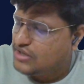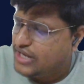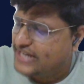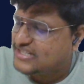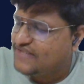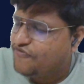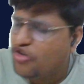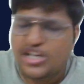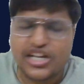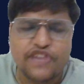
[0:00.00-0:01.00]
Except
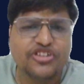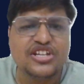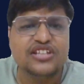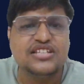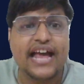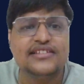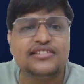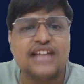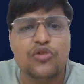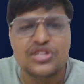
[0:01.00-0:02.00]
for the questions has
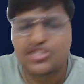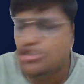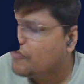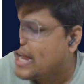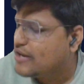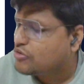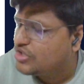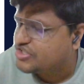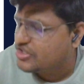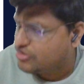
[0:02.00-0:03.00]
thousands of
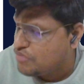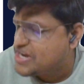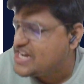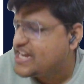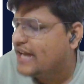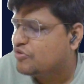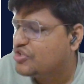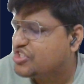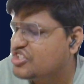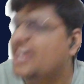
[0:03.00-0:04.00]
calculations or many
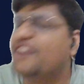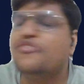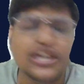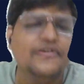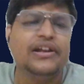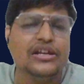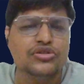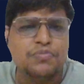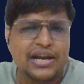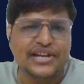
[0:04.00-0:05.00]
calculations, then only we
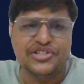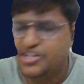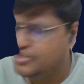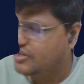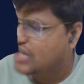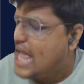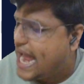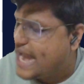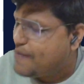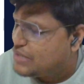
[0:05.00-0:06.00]
use spreadsheet.
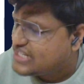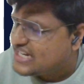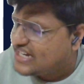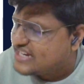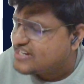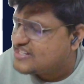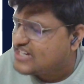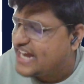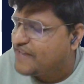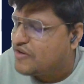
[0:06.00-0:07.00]
And presentation
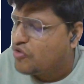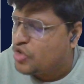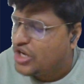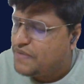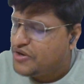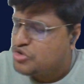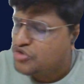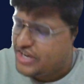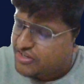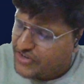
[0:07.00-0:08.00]
slide will only be used
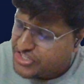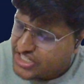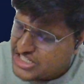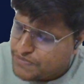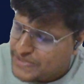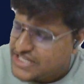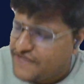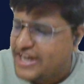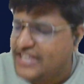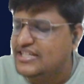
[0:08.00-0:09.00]
when a question
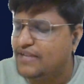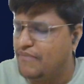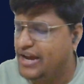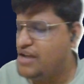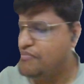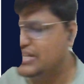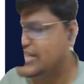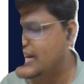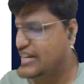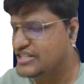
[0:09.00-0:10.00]
specifies to make
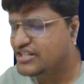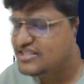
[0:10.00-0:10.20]
presentation